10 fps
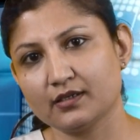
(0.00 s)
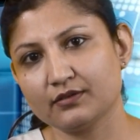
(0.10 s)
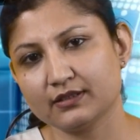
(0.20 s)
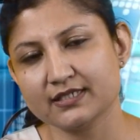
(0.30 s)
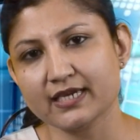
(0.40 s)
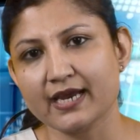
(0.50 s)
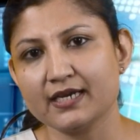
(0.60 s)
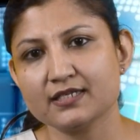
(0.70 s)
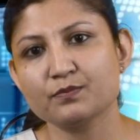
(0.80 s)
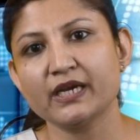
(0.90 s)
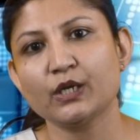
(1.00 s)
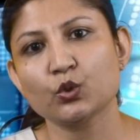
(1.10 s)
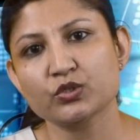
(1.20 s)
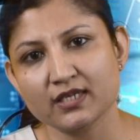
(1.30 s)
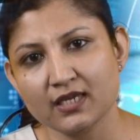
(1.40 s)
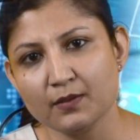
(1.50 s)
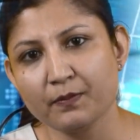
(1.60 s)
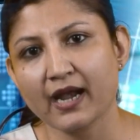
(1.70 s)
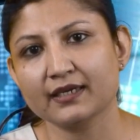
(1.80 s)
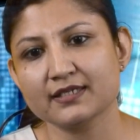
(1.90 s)
the child is made to sleep
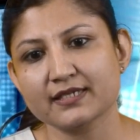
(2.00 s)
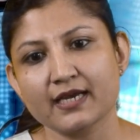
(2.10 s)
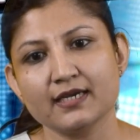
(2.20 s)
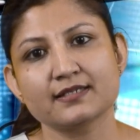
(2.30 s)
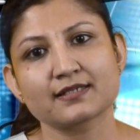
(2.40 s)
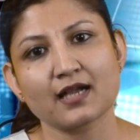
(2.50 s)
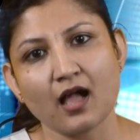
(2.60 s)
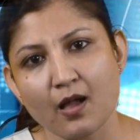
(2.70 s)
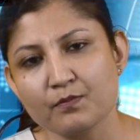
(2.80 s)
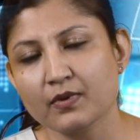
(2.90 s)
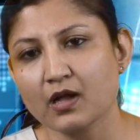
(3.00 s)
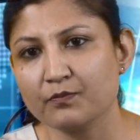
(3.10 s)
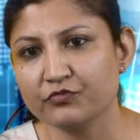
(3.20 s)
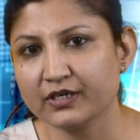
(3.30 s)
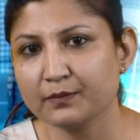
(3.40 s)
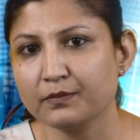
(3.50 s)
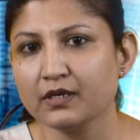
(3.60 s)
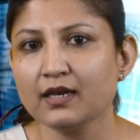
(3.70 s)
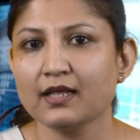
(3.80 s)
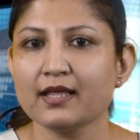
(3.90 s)
and the child is calm,
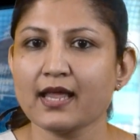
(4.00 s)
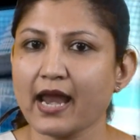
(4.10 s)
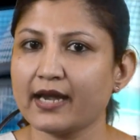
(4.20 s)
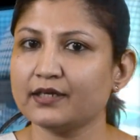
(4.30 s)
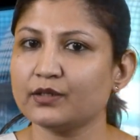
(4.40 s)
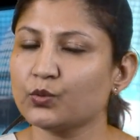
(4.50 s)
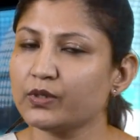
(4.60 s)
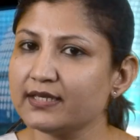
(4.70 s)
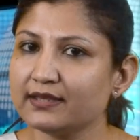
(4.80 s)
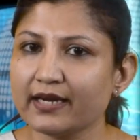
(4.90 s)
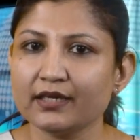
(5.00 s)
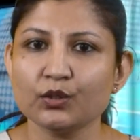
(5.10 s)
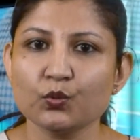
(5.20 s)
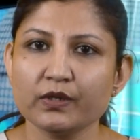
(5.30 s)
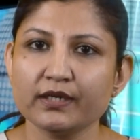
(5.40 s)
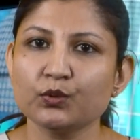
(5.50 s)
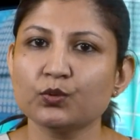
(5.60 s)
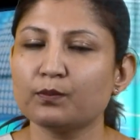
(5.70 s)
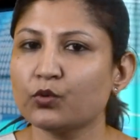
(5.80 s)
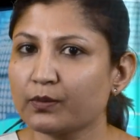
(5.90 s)
comfortable, and only then do we do
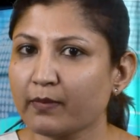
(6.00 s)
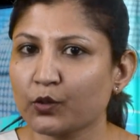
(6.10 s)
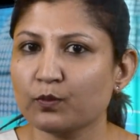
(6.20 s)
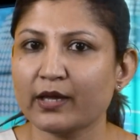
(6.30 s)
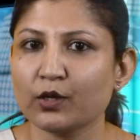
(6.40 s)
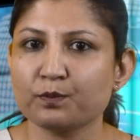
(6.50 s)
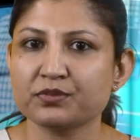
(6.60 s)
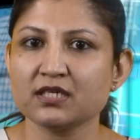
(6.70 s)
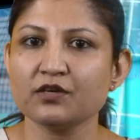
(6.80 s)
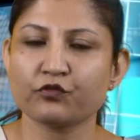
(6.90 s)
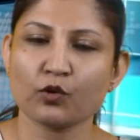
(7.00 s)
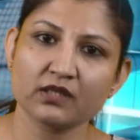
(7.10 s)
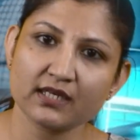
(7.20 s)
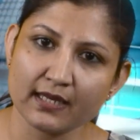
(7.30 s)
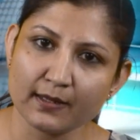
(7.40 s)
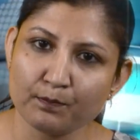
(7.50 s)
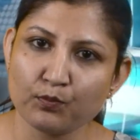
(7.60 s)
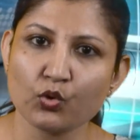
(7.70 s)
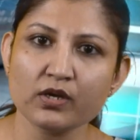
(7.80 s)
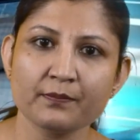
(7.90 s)
a bone marrow biopsy from the hip
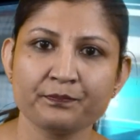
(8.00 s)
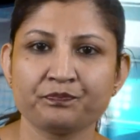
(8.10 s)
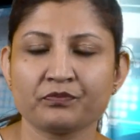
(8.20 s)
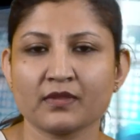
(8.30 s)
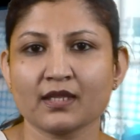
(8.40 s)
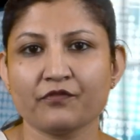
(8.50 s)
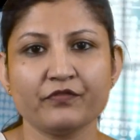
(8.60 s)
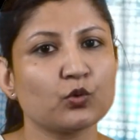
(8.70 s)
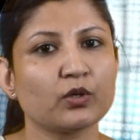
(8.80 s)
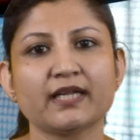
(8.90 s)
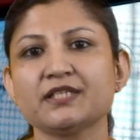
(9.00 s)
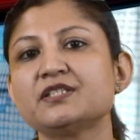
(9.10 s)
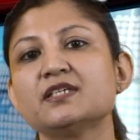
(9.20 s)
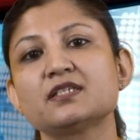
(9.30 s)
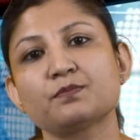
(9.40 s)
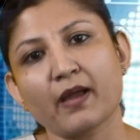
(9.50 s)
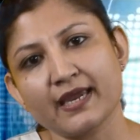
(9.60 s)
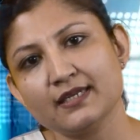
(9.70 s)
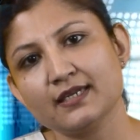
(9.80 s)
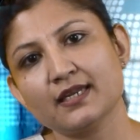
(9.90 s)
bone. We don't touch the
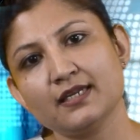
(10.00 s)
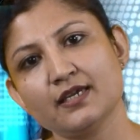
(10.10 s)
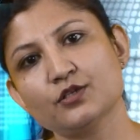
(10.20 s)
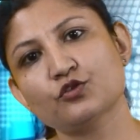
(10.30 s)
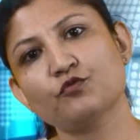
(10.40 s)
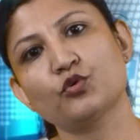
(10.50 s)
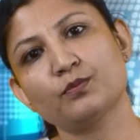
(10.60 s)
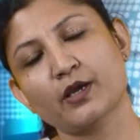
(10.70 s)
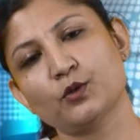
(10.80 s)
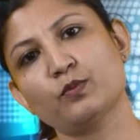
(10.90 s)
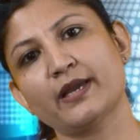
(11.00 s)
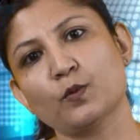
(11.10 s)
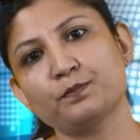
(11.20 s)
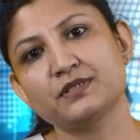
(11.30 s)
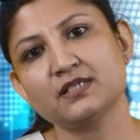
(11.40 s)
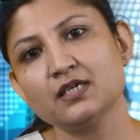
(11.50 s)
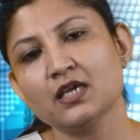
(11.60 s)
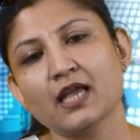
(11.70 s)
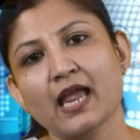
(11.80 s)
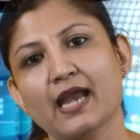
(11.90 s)
spine in any case of bone marrow biopsy,
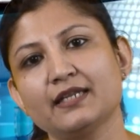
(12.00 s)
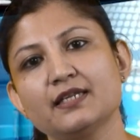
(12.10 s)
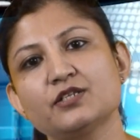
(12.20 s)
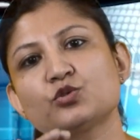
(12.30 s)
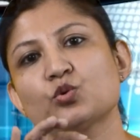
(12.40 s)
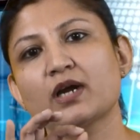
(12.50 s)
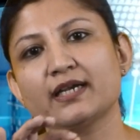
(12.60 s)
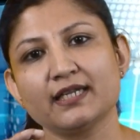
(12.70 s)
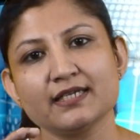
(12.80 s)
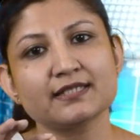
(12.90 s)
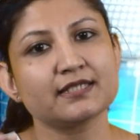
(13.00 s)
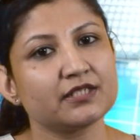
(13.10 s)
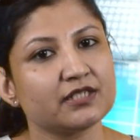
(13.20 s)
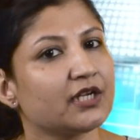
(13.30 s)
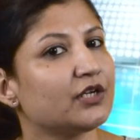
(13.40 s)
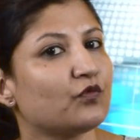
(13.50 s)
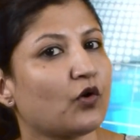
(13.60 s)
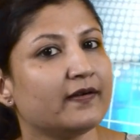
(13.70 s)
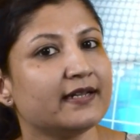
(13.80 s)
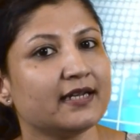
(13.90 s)
and there is no cutting, stitching
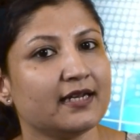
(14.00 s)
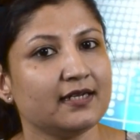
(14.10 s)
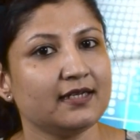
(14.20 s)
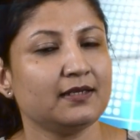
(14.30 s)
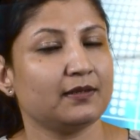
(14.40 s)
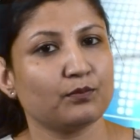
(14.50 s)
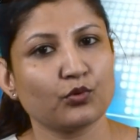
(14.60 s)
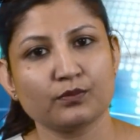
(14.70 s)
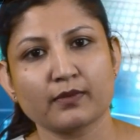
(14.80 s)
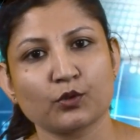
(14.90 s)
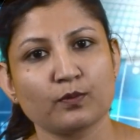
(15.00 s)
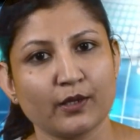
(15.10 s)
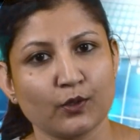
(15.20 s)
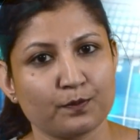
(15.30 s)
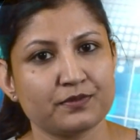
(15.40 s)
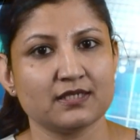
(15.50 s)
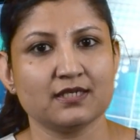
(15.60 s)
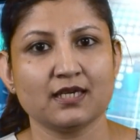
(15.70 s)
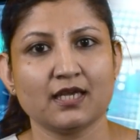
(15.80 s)
involved in any bone marrow biopsy.